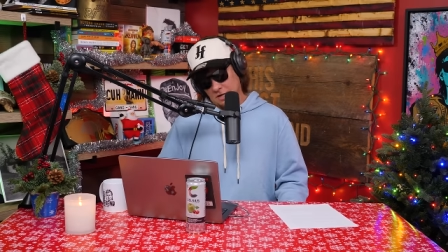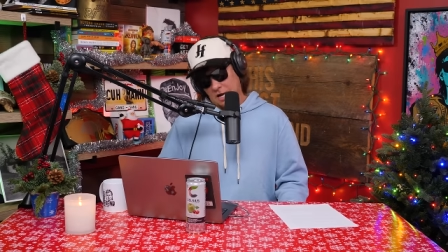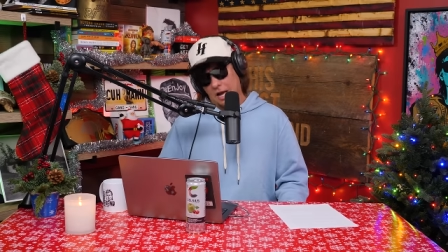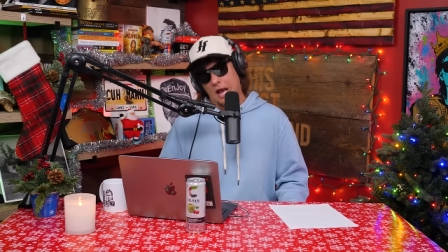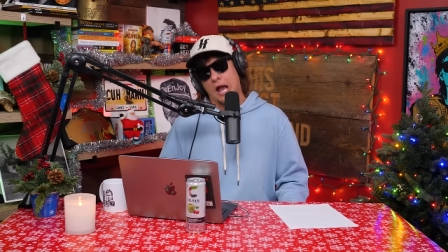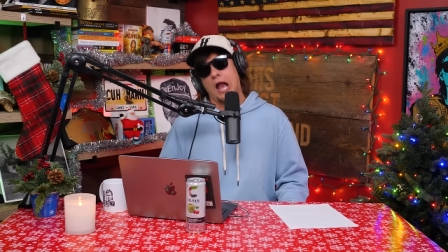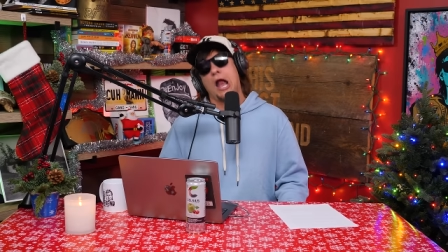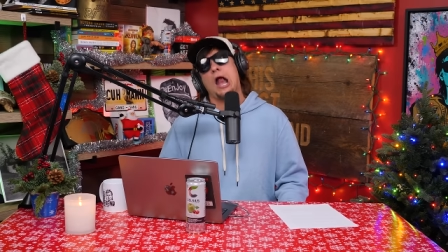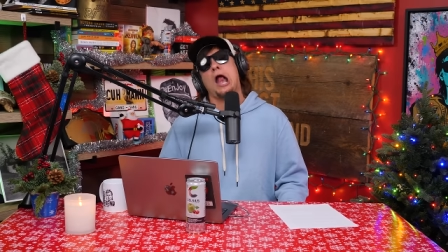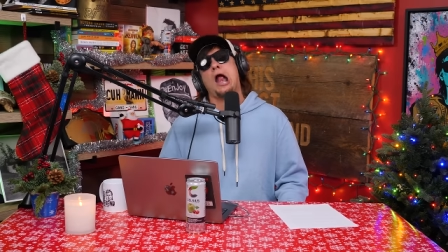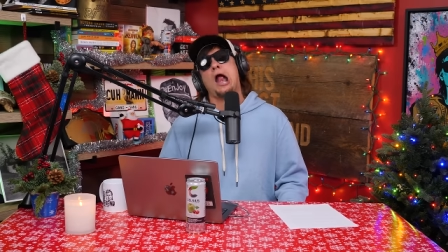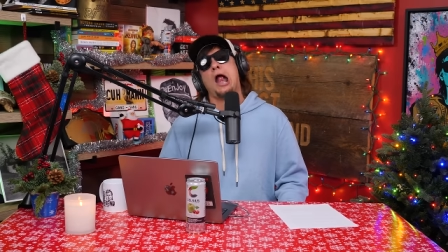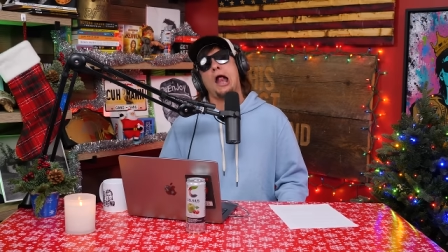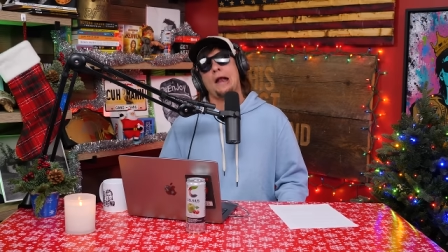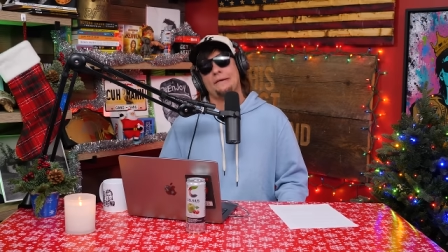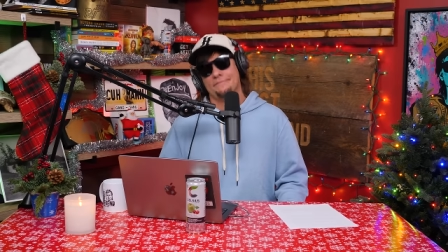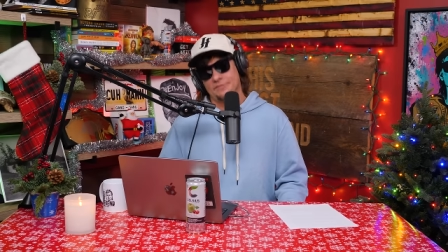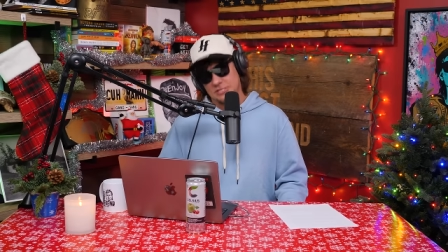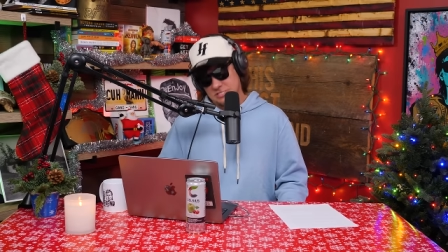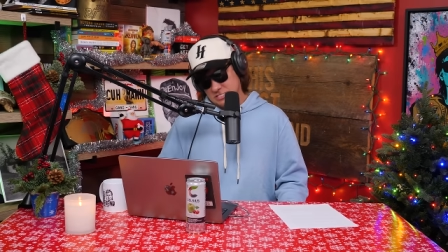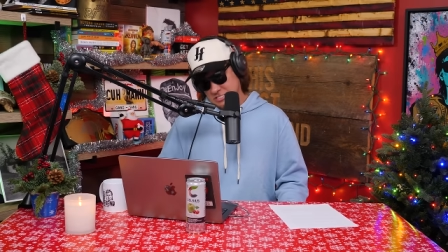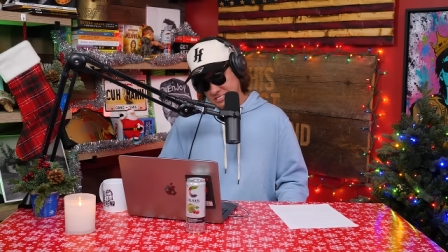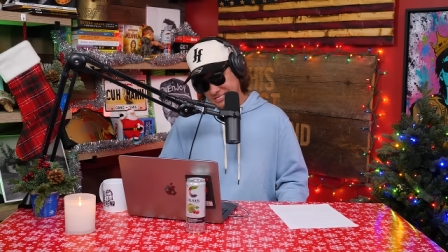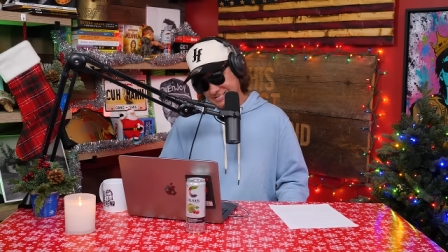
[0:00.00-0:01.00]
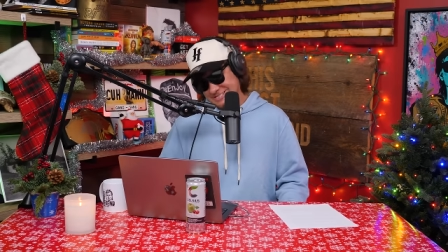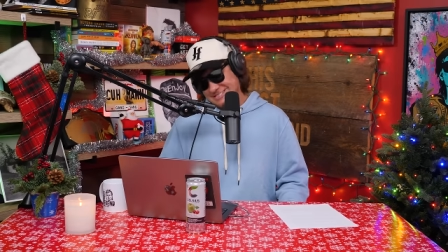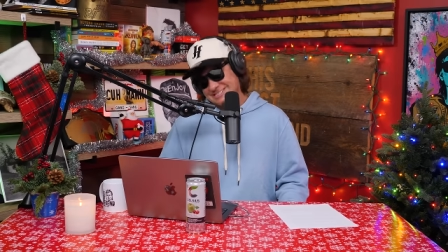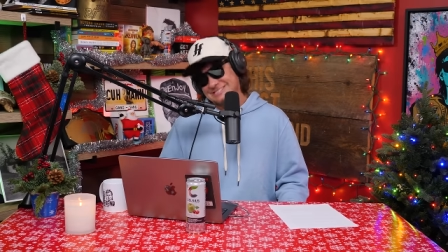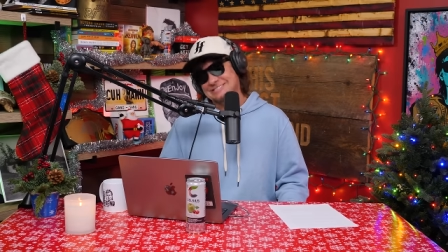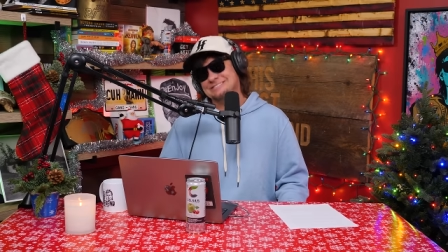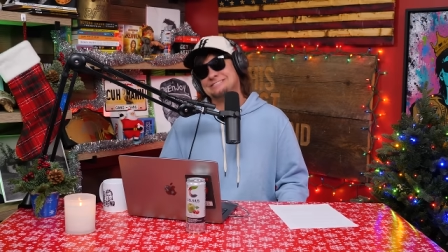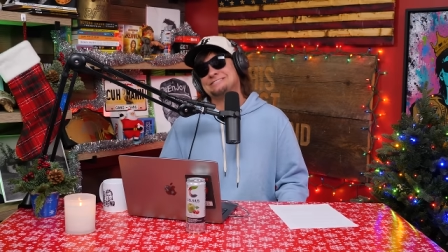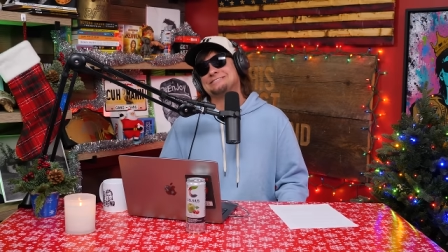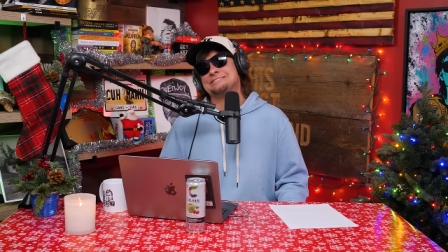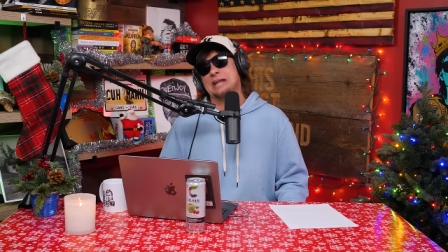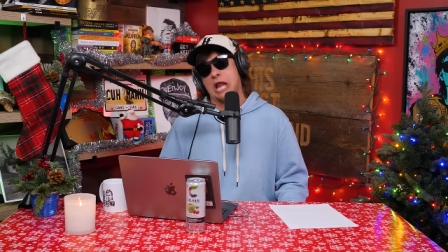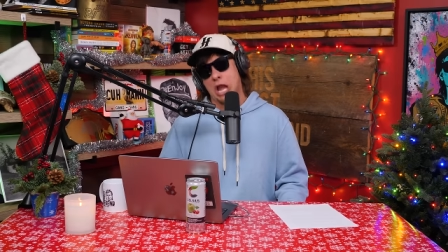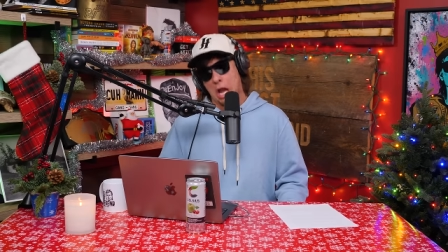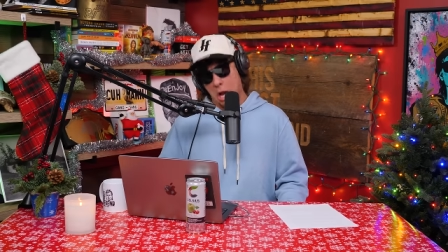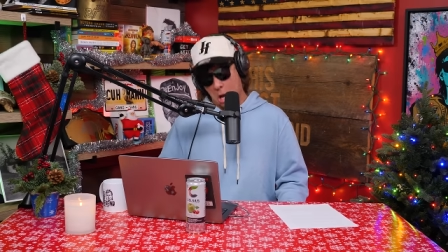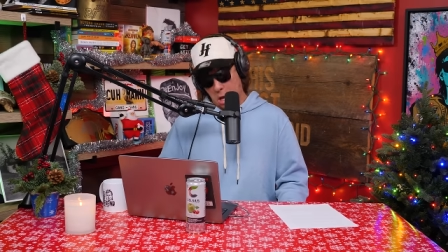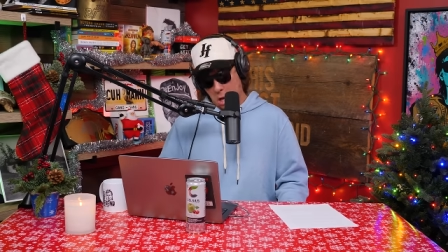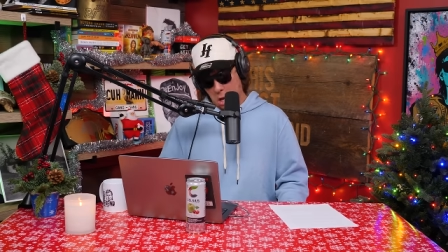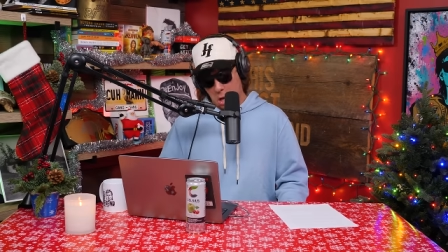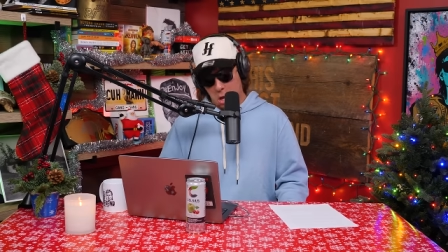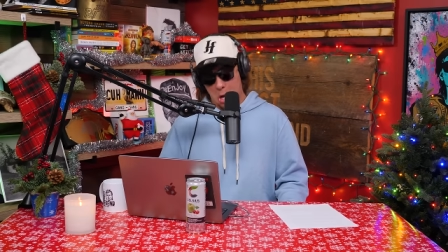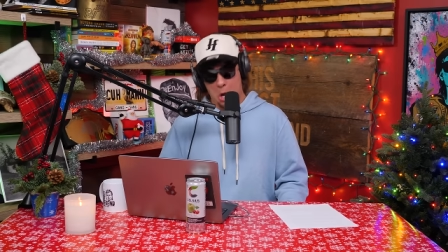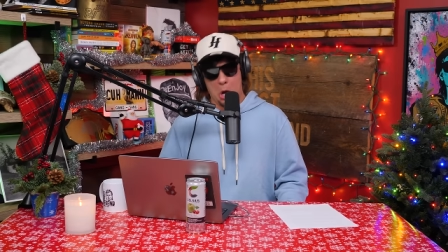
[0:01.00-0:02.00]
hot, heat,
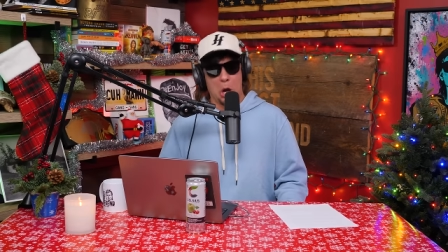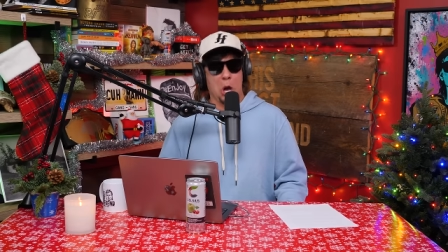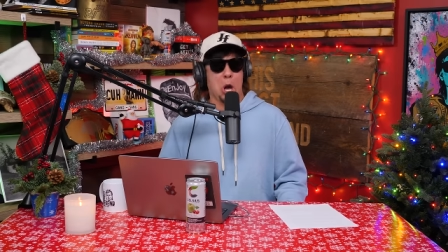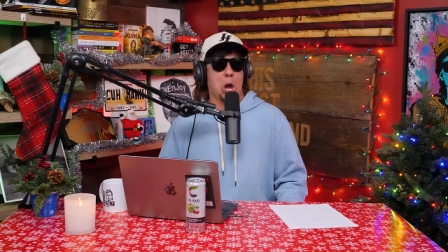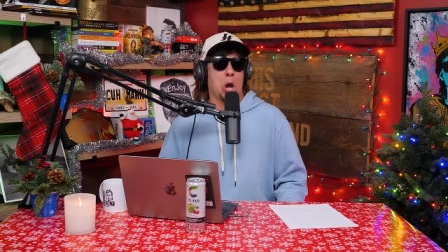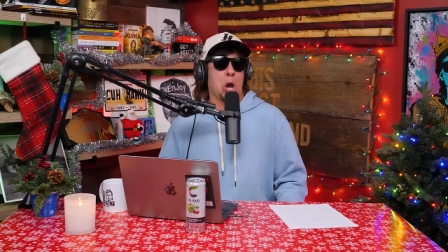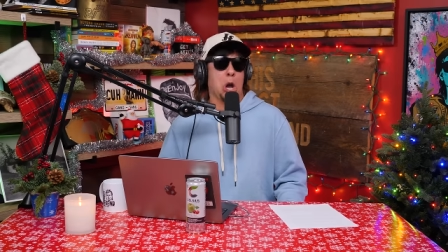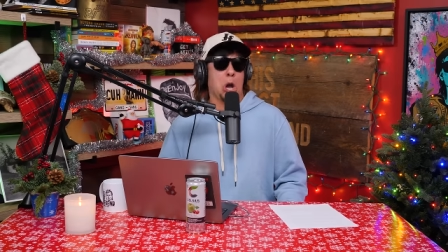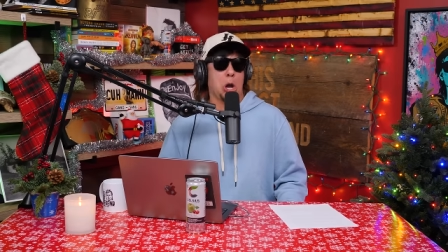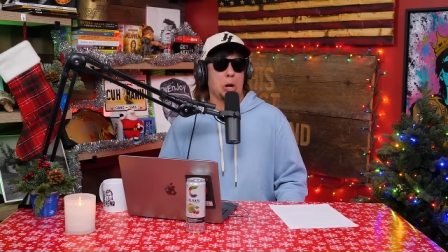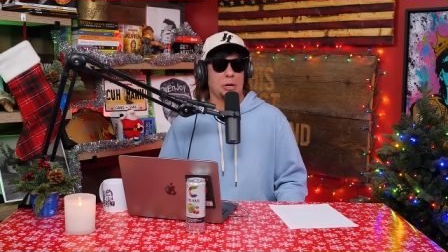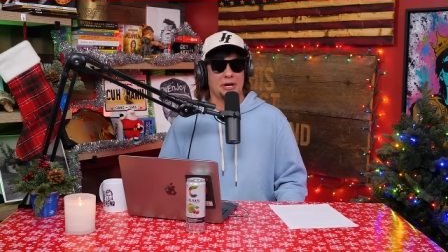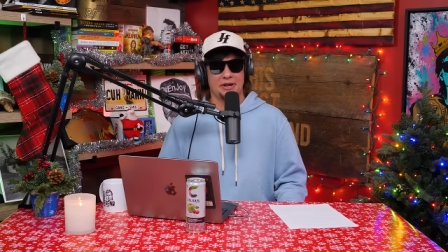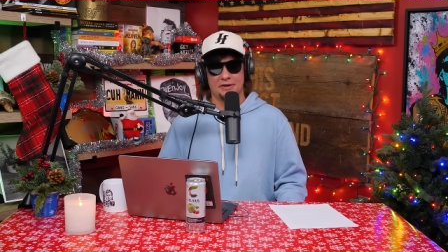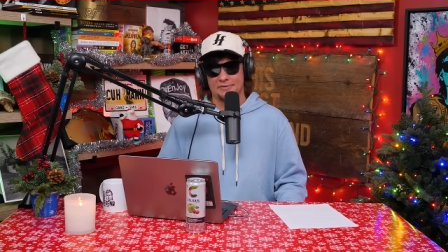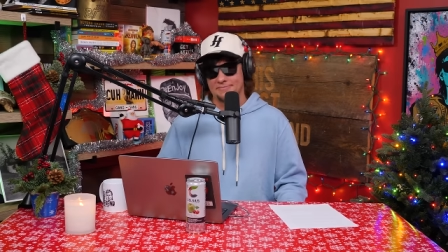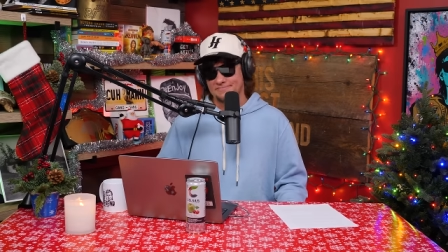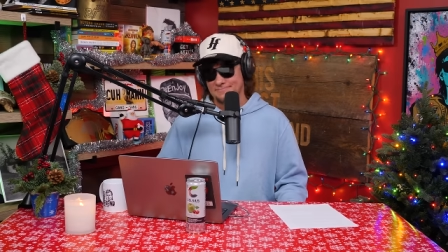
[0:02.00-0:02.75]
nut,